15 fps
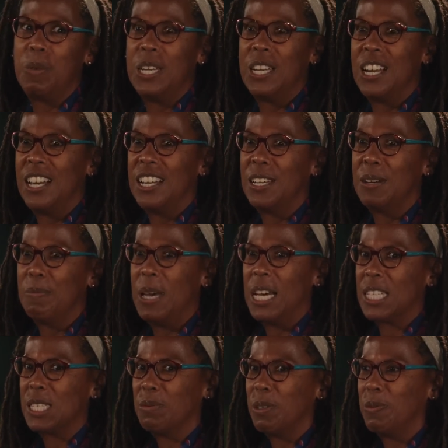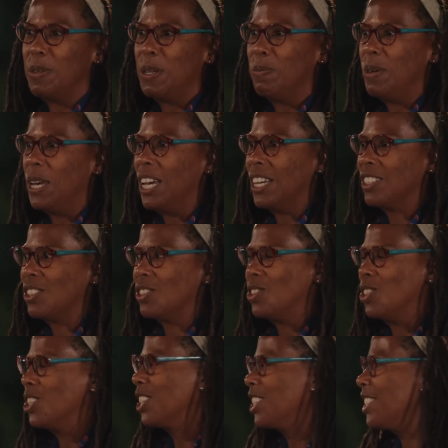being on a Maximum Impact
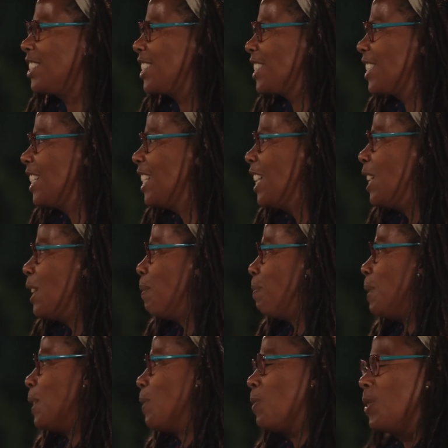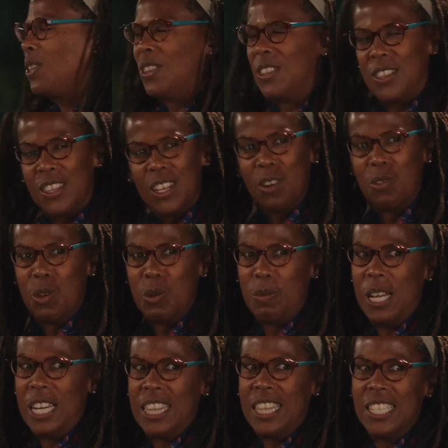tour, because being with a group
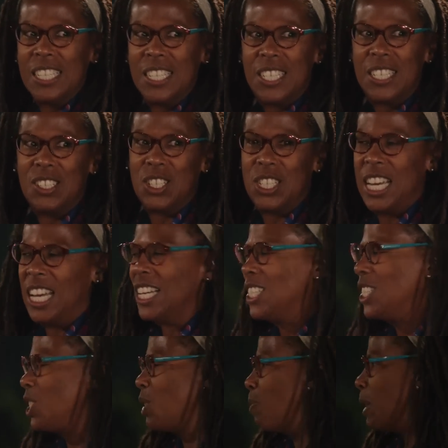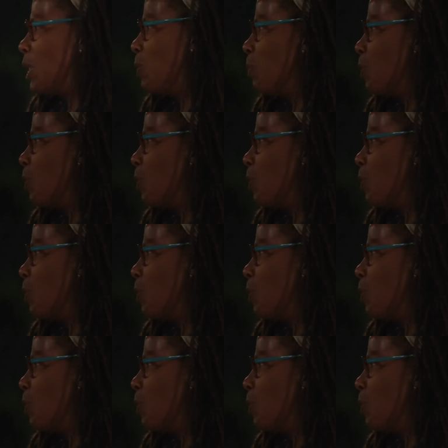like this just adds so much